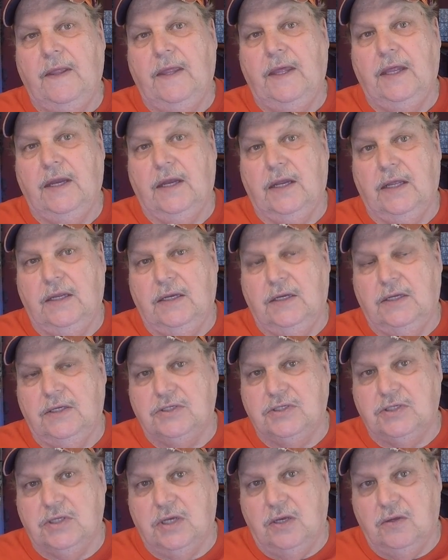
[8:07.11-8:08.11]
And let it
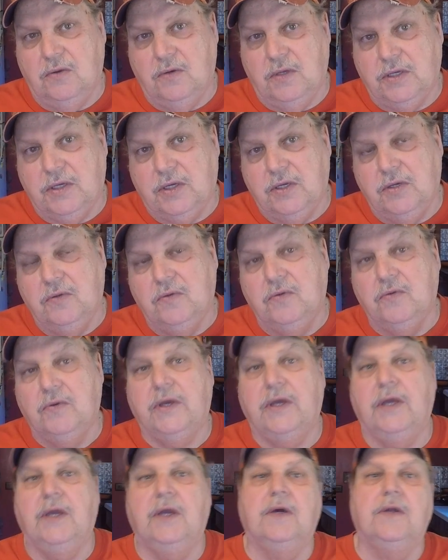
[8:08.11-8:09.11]
just slowly cool
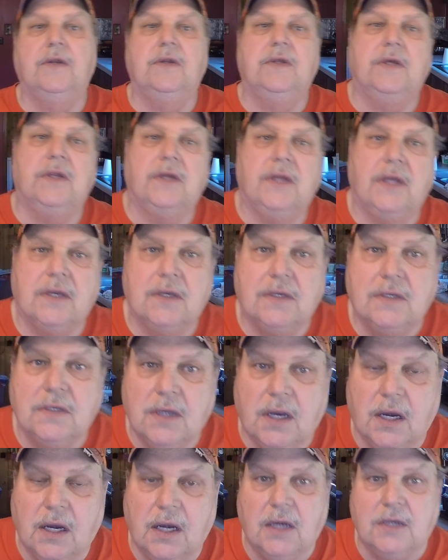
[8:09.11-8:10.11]
down and that
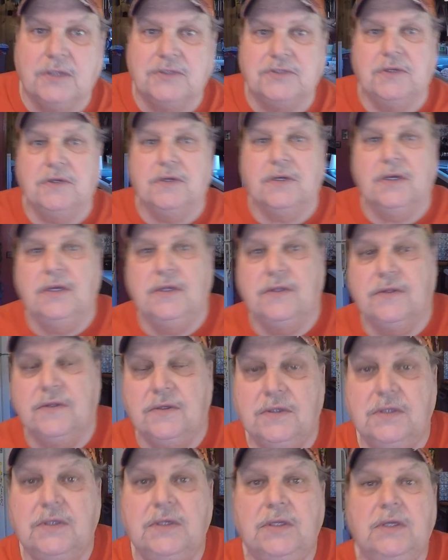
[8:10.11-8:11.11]
air circulating
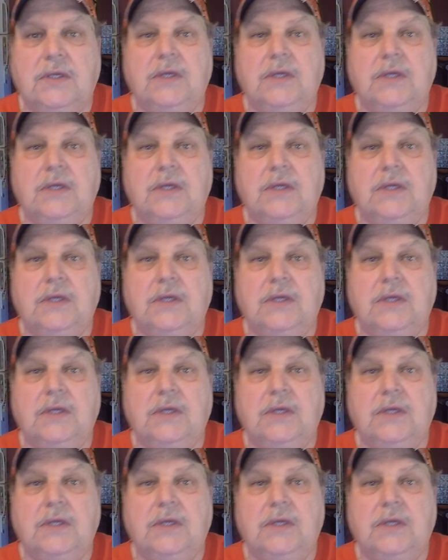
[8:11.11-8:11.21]
through it.